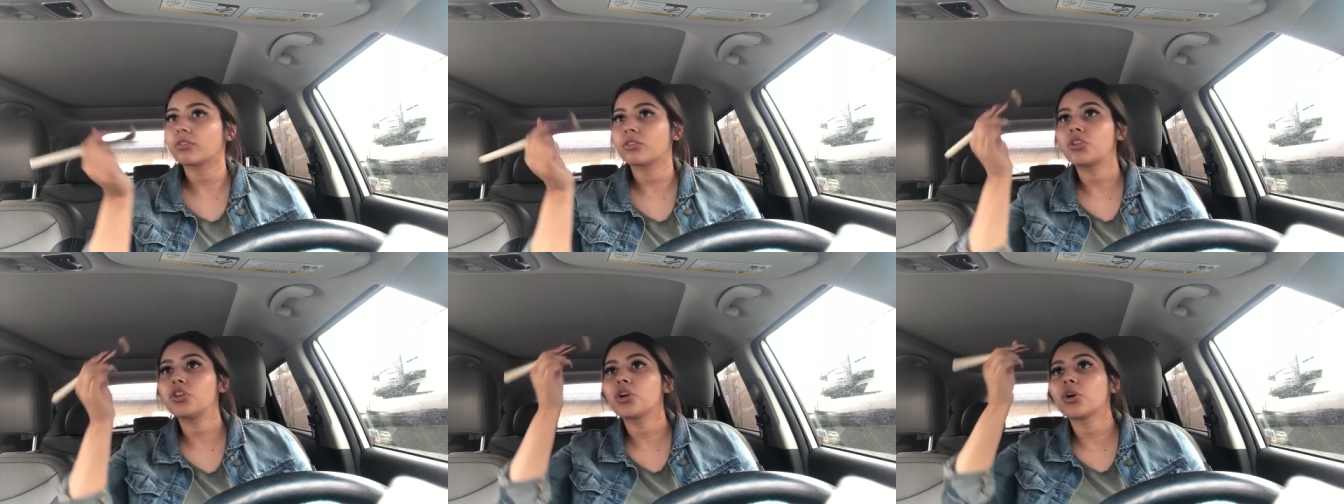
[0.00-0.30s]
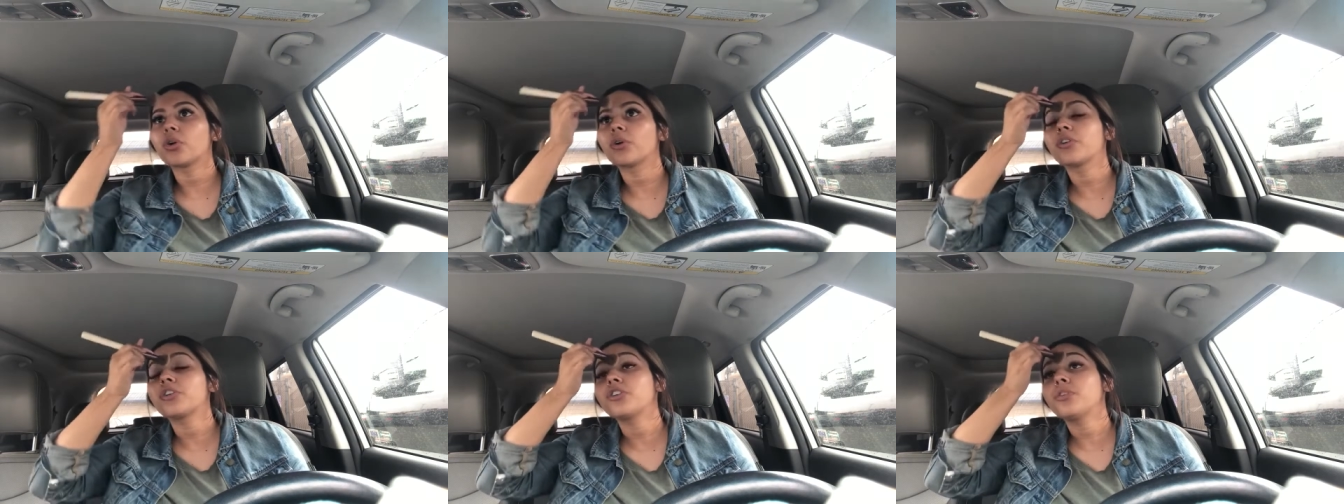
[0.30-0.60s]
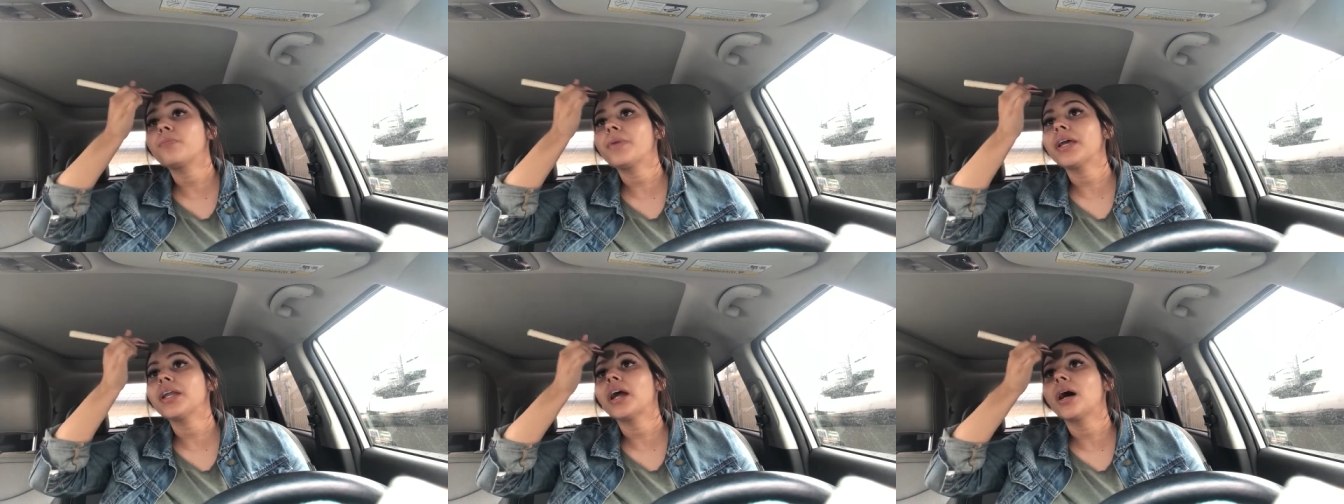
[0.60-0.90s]
you're
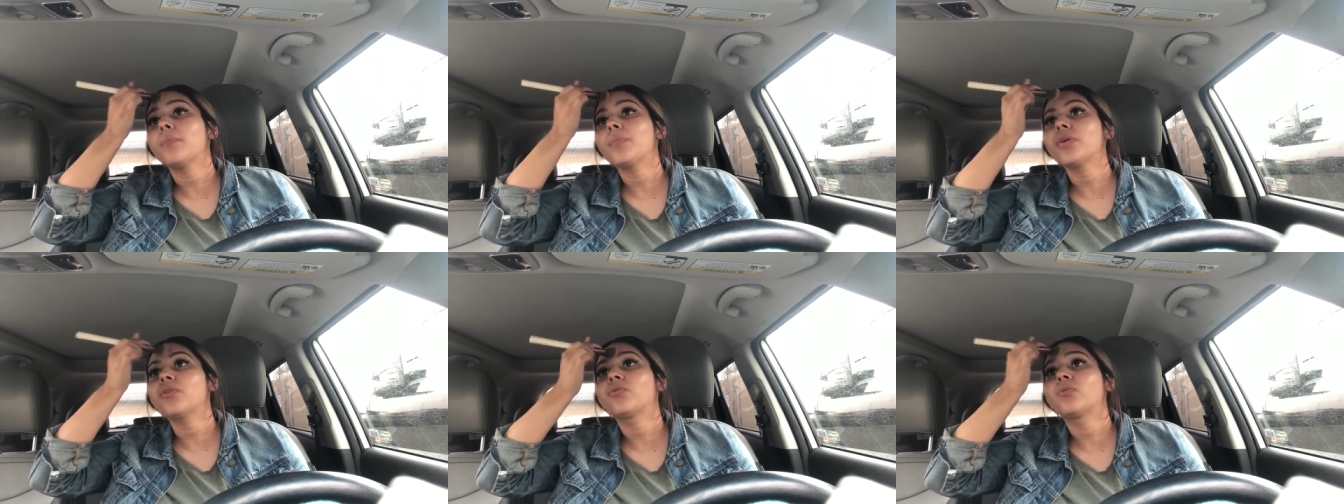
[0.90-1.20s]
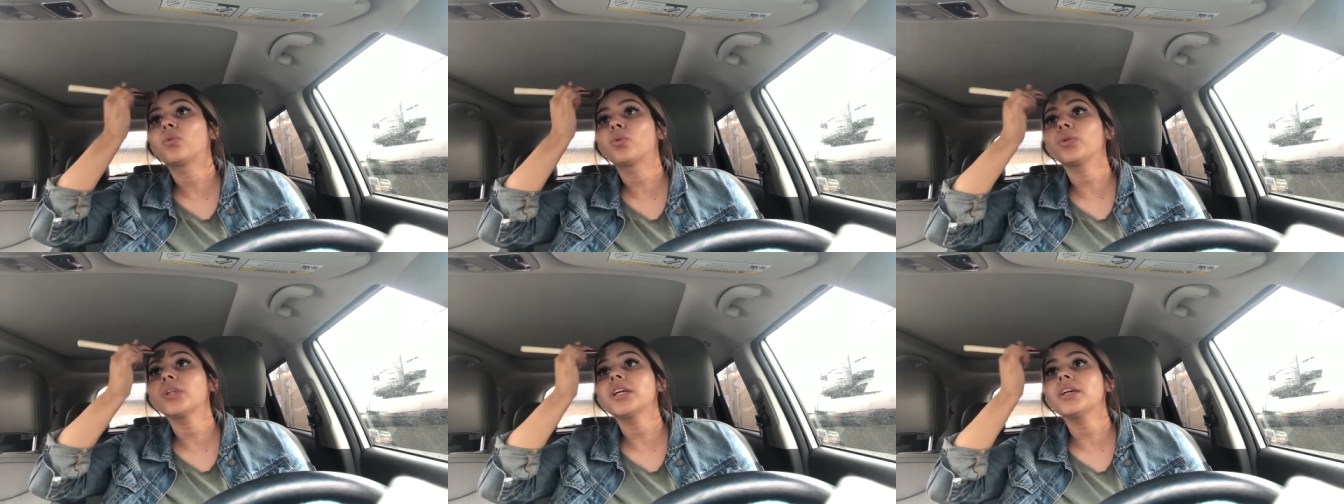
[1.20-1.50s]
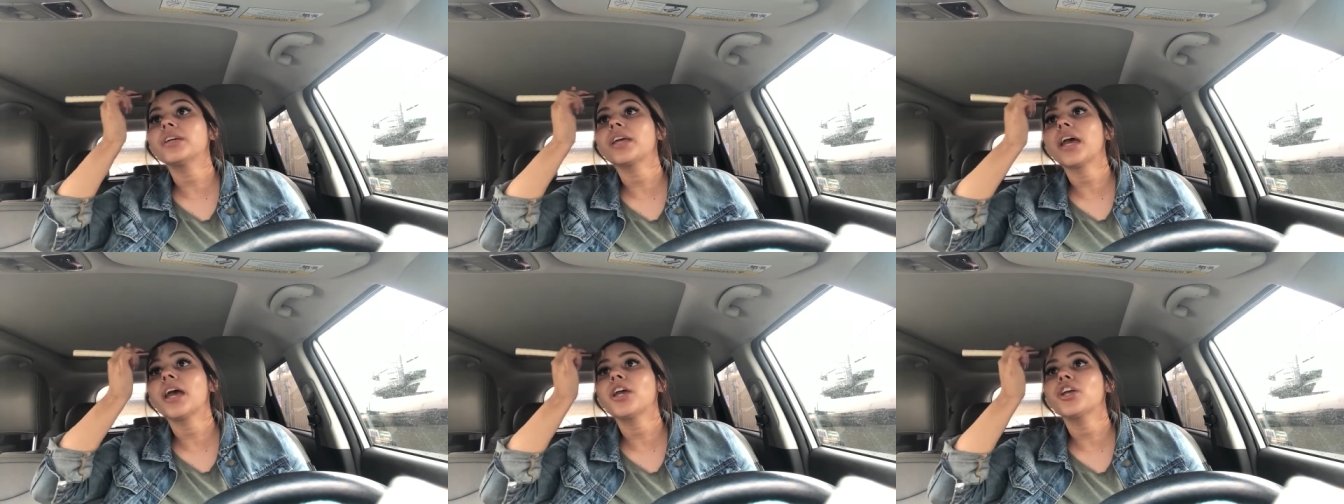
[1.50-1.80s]
you may not be
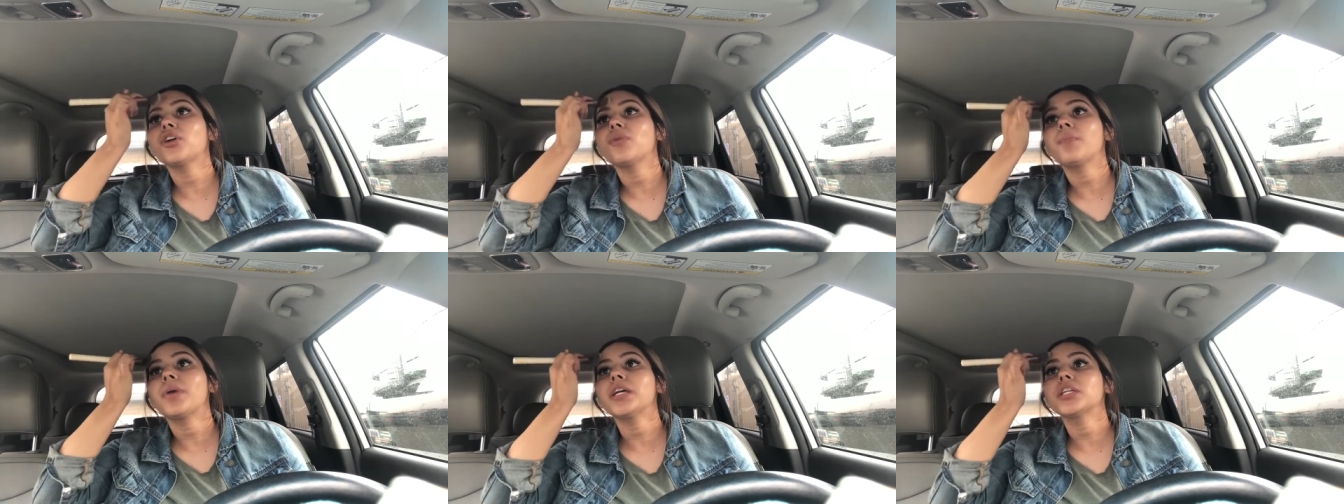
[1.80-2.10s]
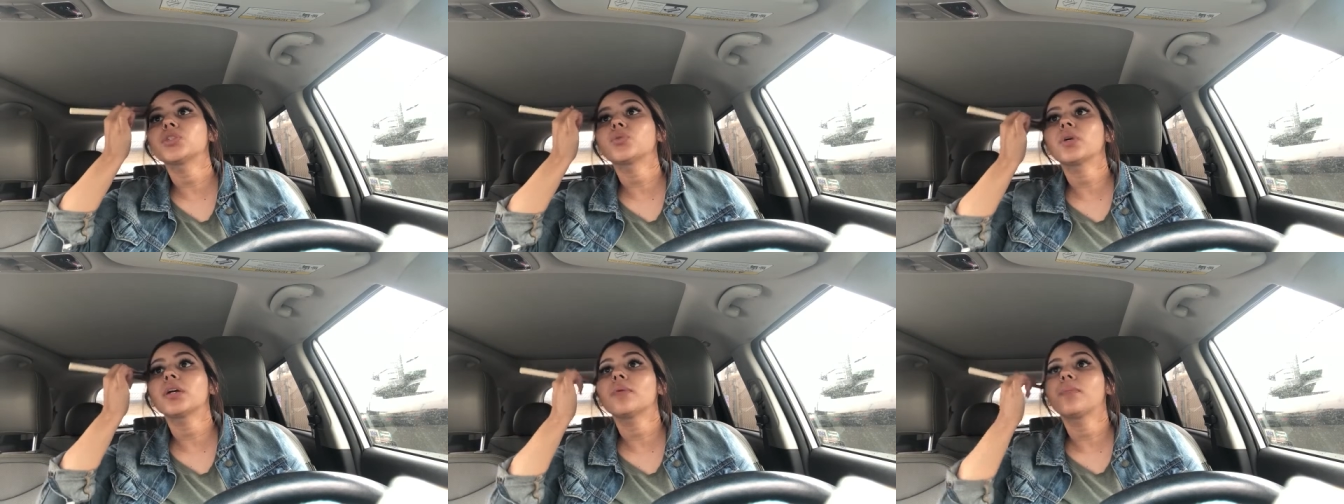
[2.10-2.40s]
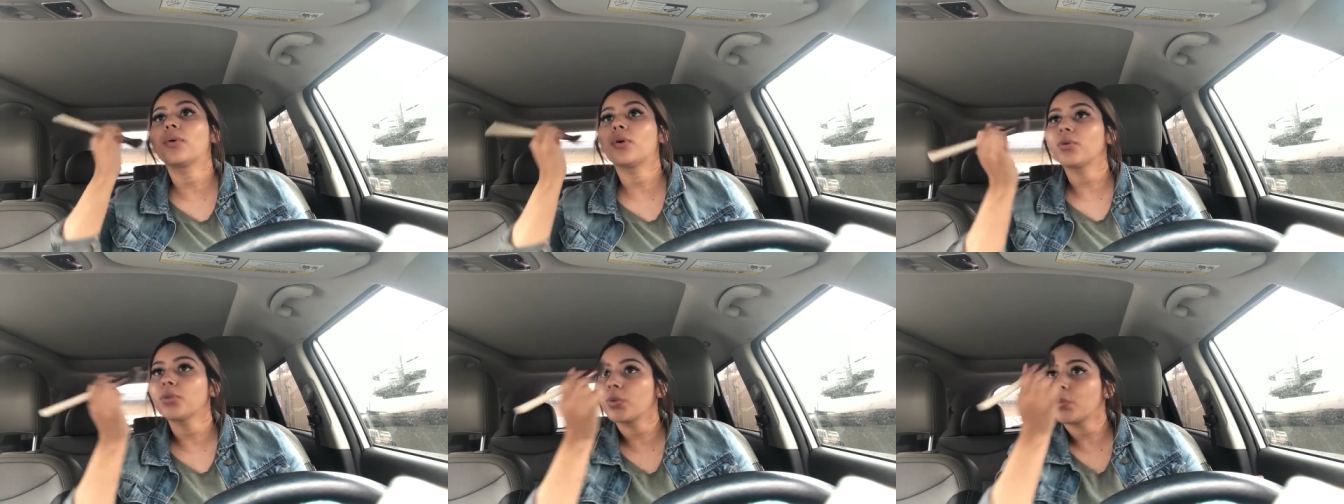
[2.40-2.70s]
fully gay you may swing
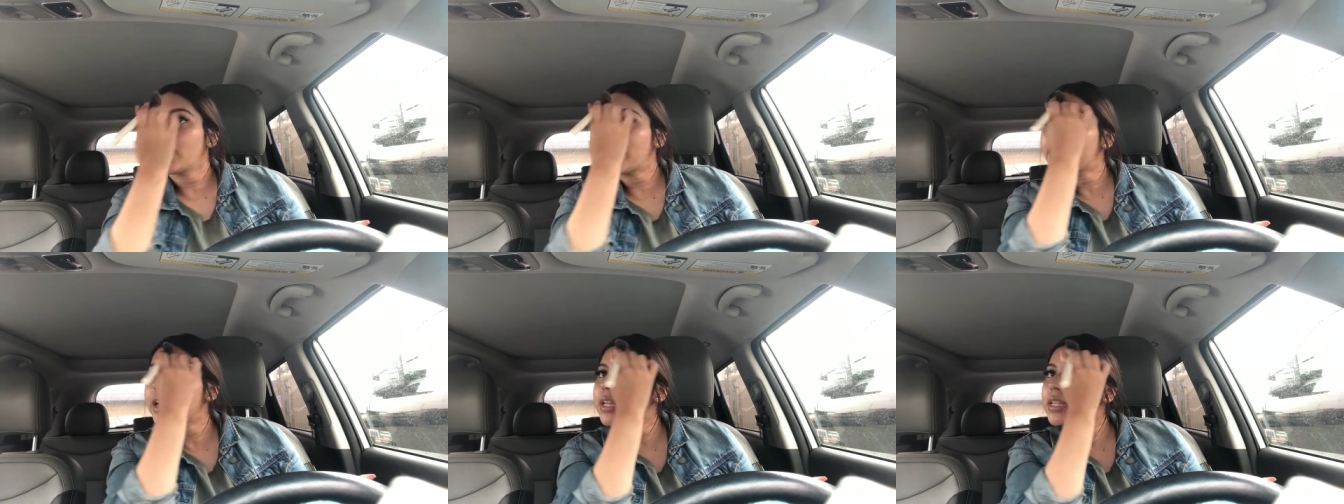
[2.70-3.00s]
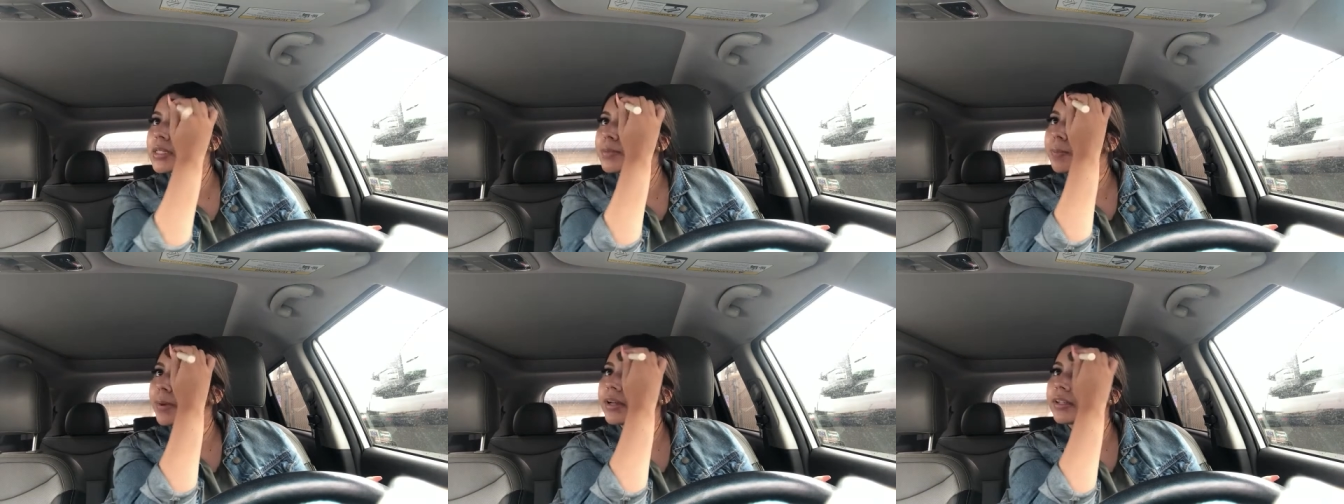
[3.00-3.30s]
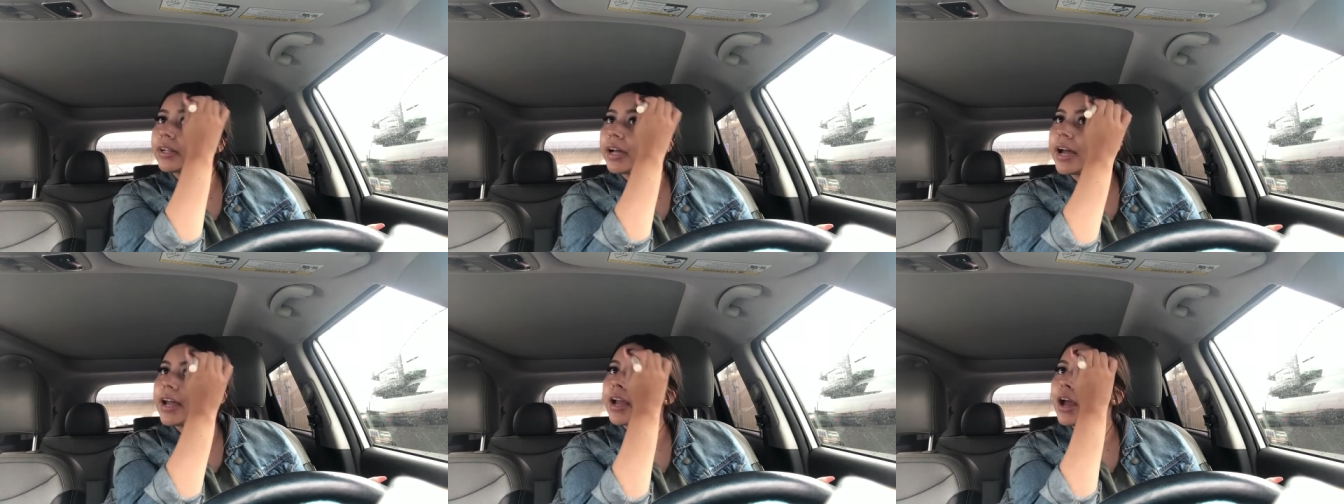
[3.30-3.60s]
both ways
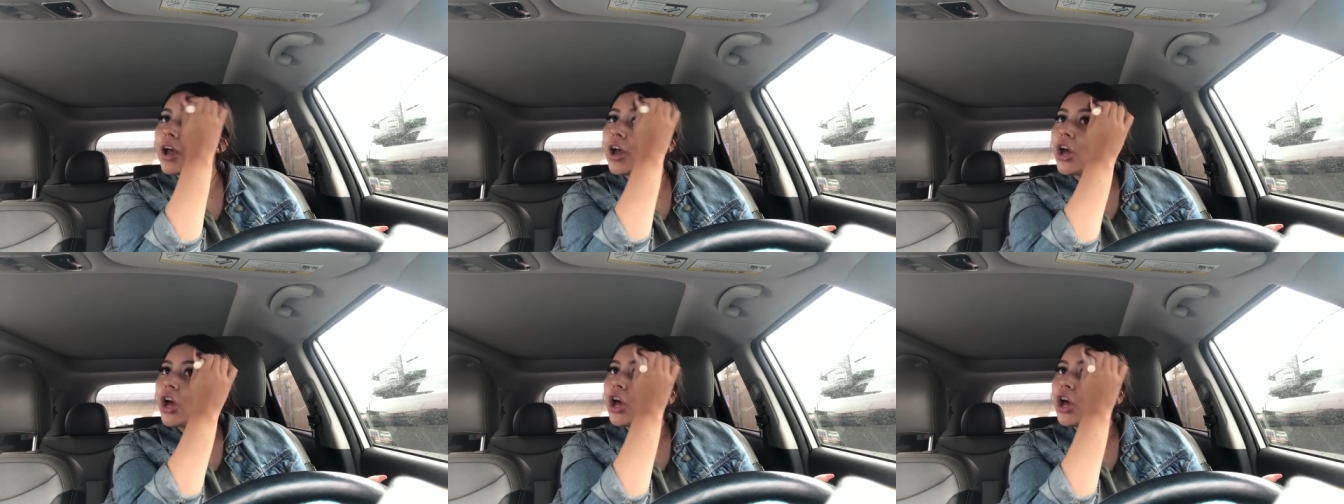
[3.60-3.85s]
but like